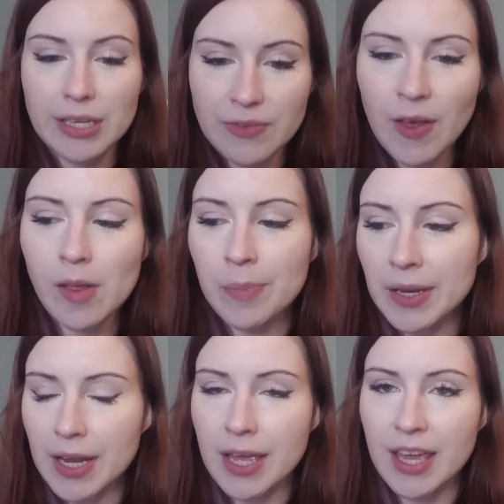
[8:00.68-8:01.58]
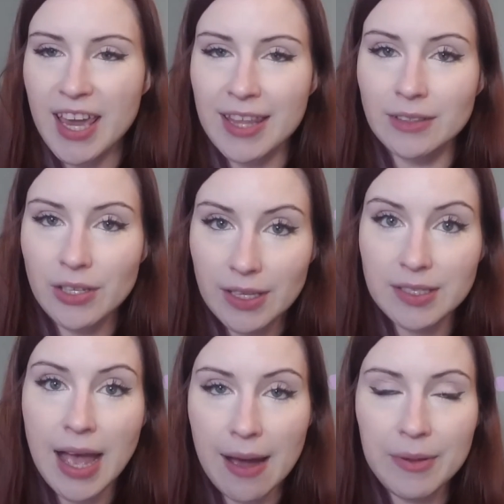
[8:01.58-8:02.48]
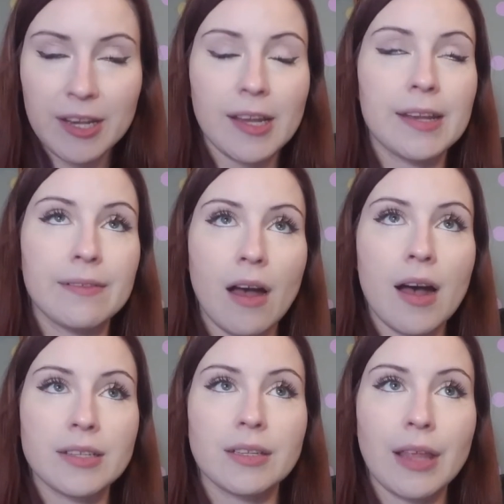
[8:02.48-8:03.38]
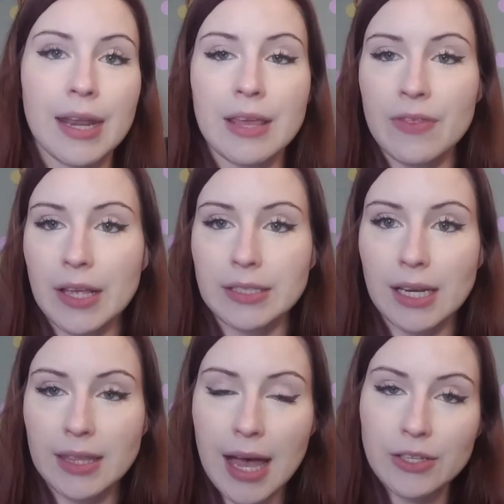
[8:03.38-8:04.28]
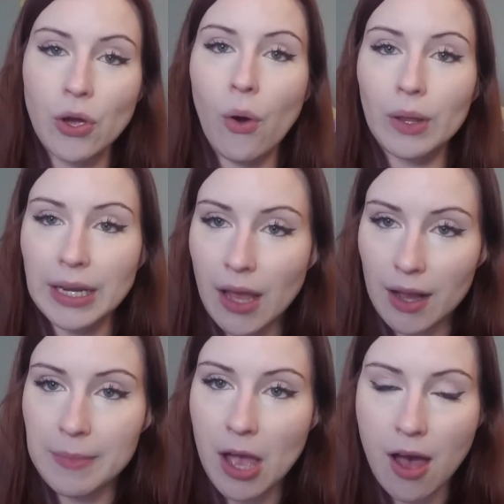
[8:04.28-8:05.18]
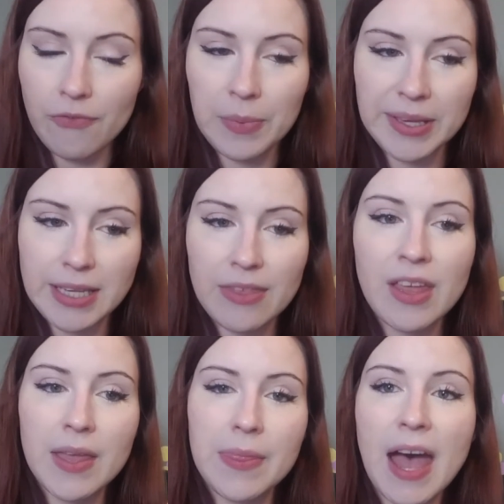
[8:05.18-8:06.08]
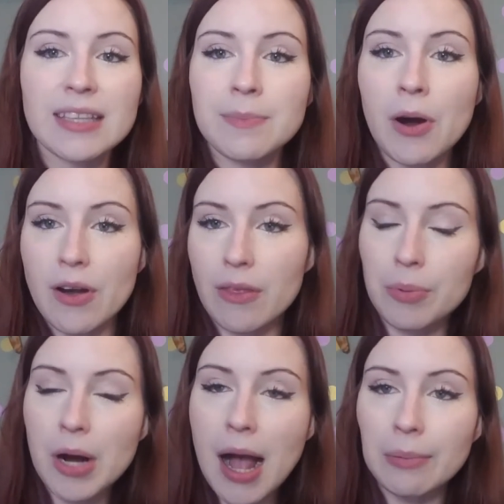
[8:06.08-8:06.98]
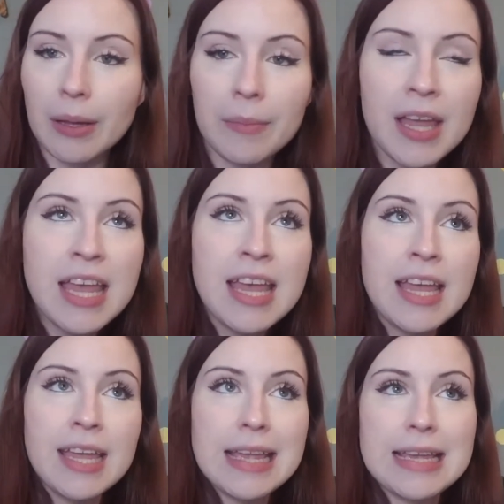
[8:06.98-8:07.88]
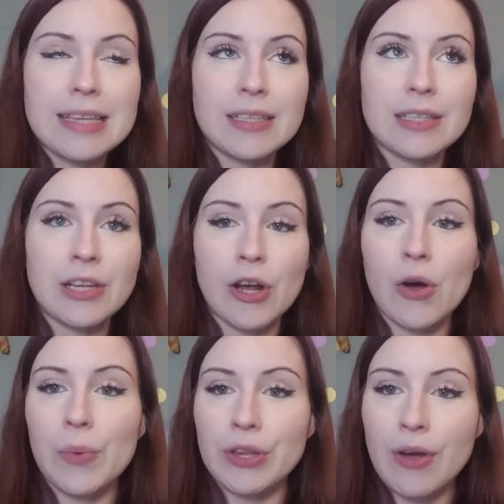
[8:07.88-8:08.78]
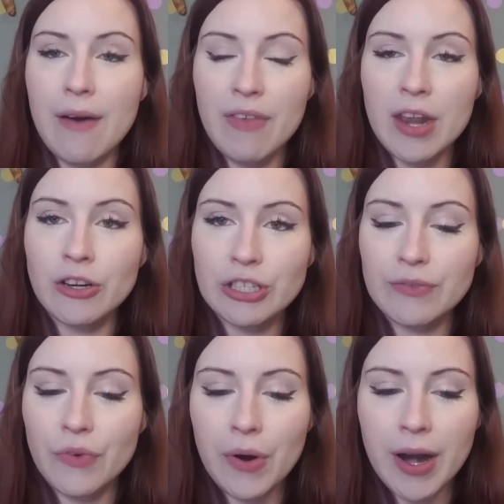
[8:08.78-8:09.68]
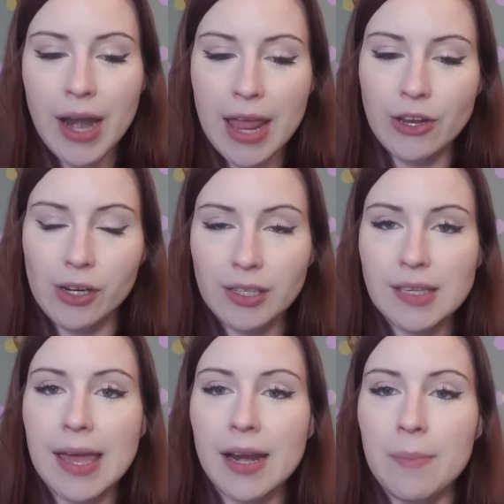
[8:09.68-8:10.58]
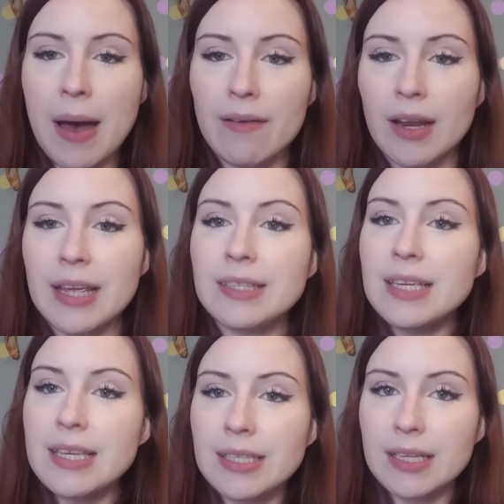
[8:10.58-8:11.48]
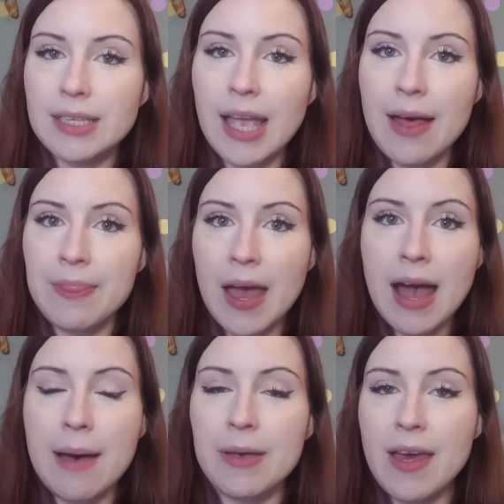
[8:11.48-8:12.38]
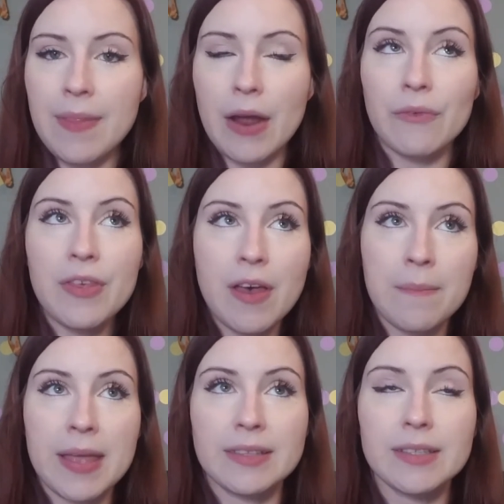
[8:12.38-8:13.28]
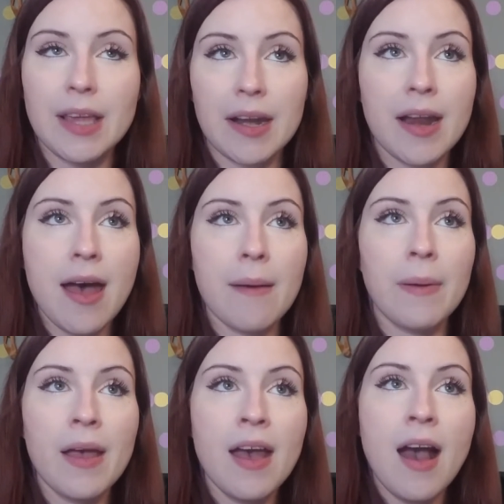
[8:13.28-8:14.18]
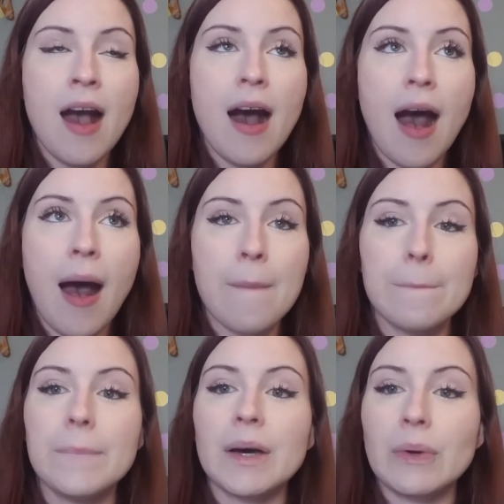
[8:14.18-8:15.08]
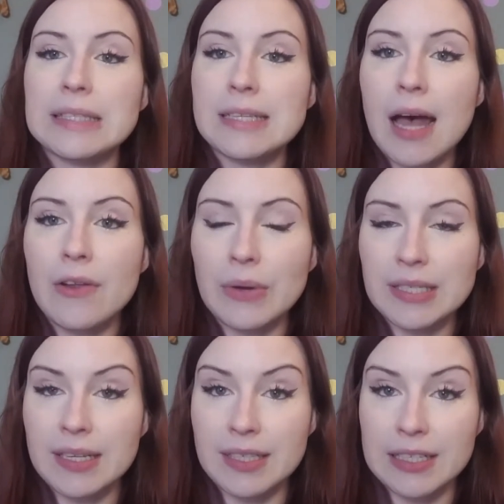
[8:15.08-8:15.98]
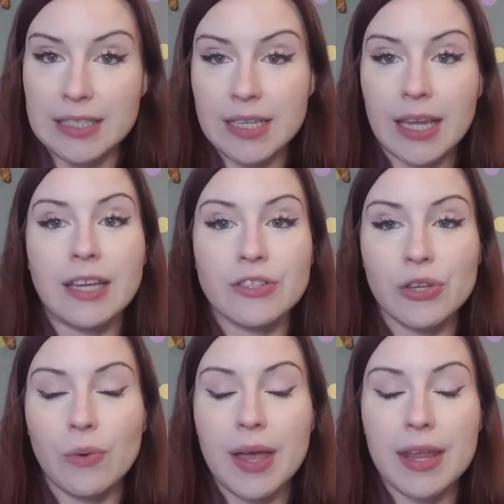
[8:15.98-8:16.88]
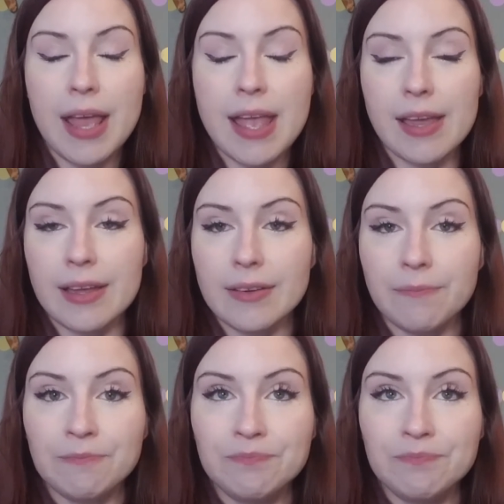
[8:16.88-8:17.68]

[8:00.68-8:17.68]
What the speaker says: developing it into this habit and not letting things like that totally knock me off, because I think that's part of the problem is, you know, when you have the energy for it and you're excited about it, it's easy to get in that habit and that rhythm and set it up. But what's not always easy is sticking to it and